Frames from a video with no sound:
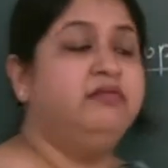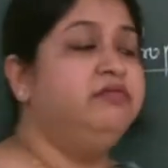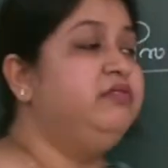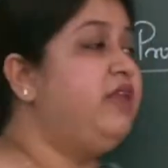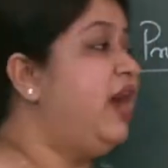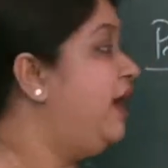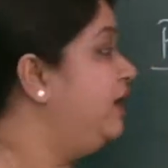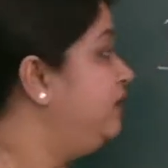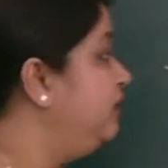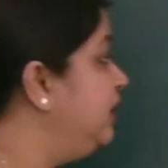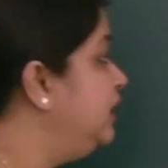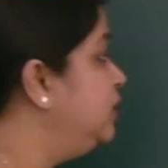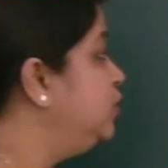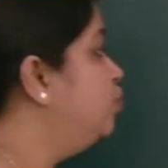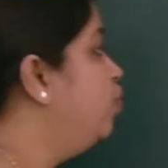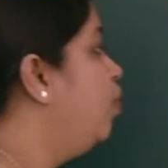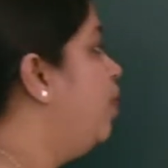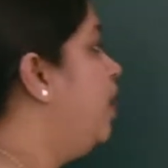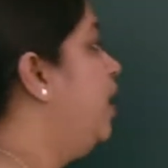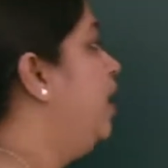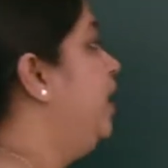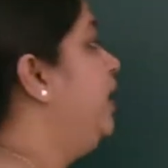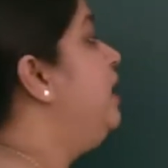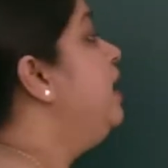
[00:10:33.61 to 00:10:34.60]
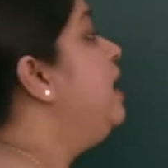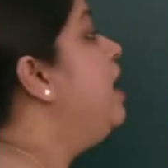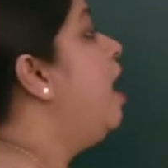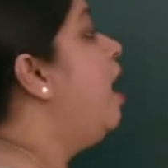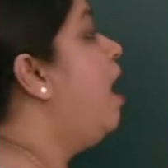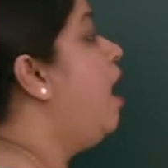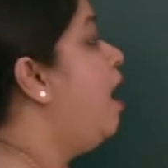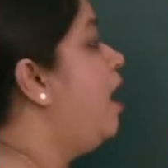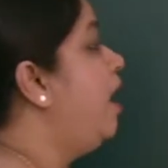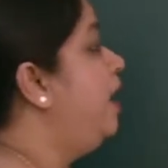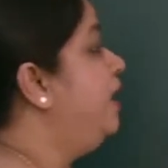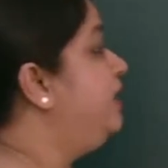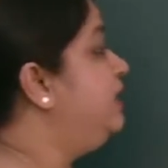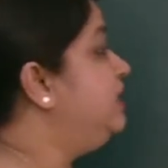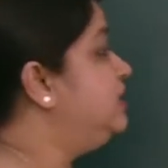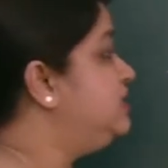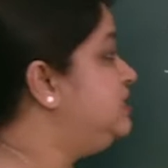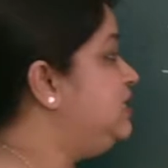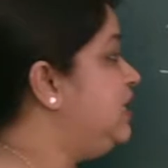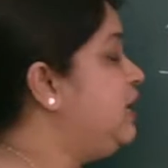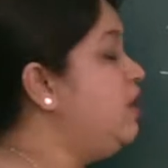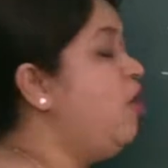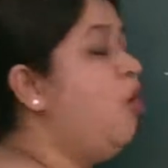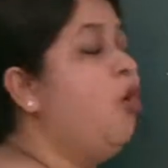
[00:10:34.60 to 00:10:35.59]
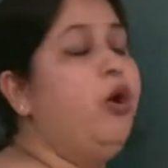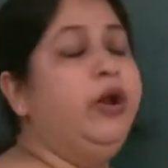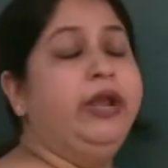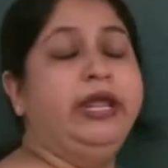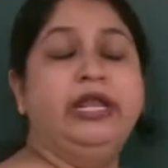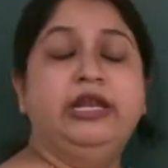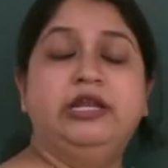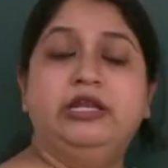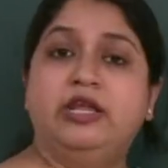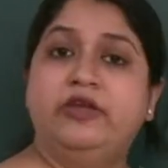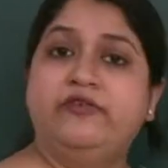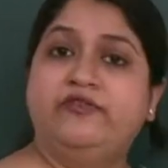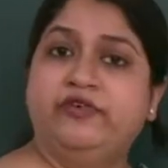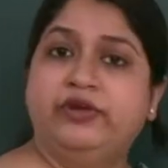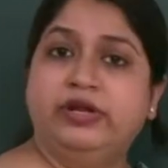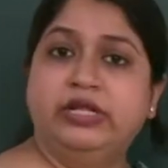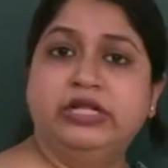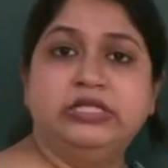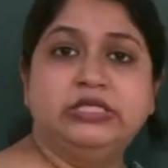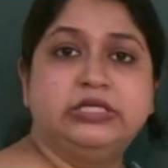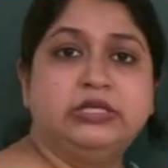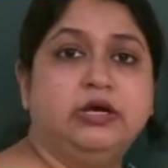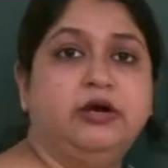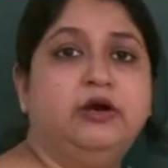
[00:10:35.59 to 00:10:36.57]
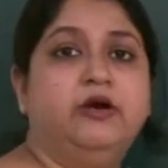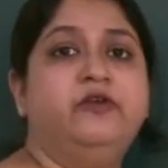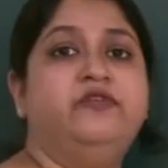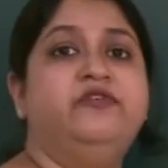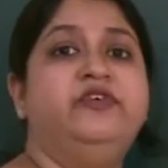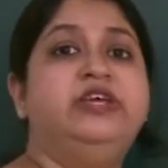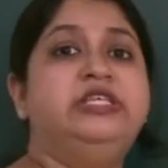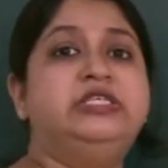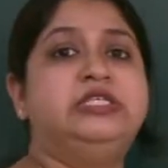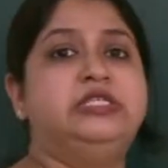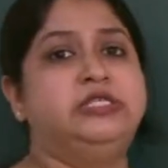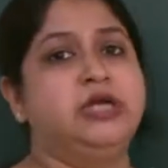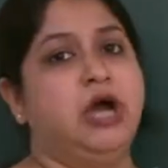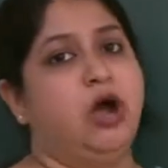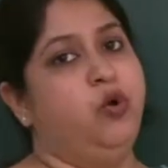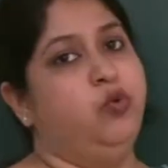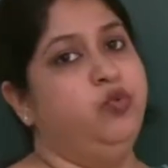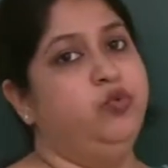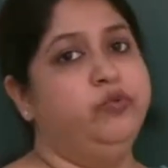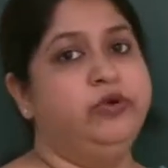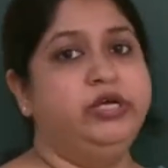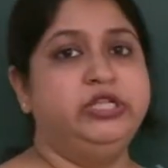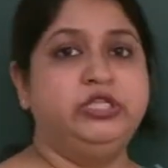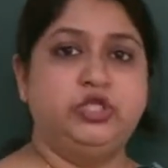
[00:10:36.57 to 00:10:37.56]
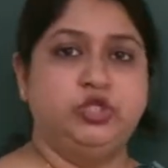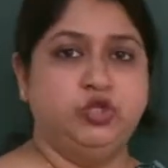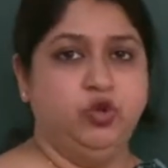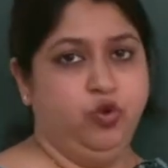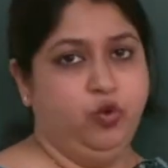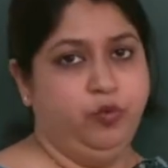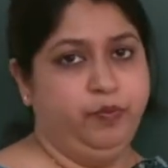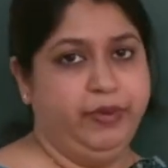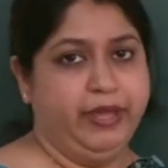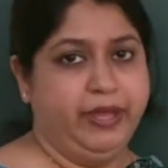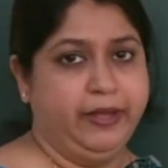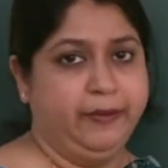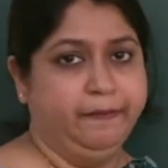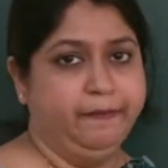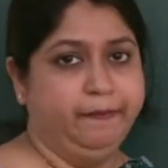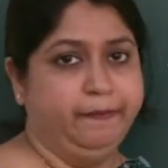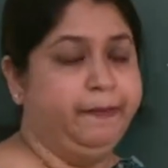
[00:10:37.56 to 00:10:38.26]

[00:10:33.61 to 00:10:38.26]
That is why IC or indifference curve is downward sloping.